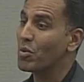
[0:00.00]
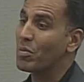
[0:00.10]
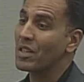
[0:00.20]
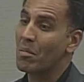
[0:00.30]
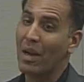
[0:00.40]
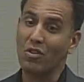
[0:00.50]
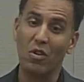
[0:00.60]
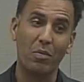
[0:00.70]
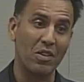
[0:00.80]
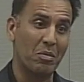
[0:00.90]
So I wanted to bring
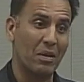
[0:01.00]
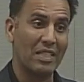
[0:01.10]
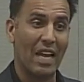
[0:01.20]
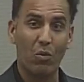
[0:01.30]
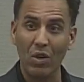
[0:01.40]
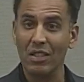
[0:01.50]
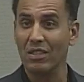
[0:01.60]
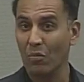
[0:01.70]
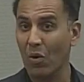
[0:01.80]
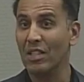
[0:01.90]
them back to the possibility I
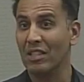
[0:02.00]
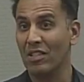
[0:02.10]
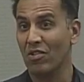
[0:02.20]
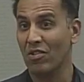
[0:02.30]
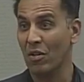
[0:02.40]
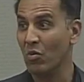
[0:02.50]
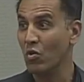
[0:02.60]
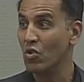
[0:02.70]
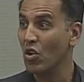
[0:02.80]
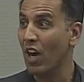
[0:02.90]
was
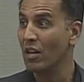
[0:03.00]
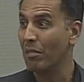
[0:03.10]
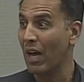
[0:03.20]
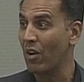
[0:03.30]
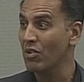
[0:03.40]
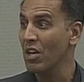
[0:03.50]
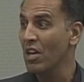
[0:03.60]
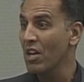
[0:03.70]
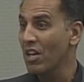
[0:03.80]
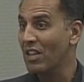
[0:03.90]
considering, which is not
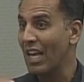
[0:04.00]
about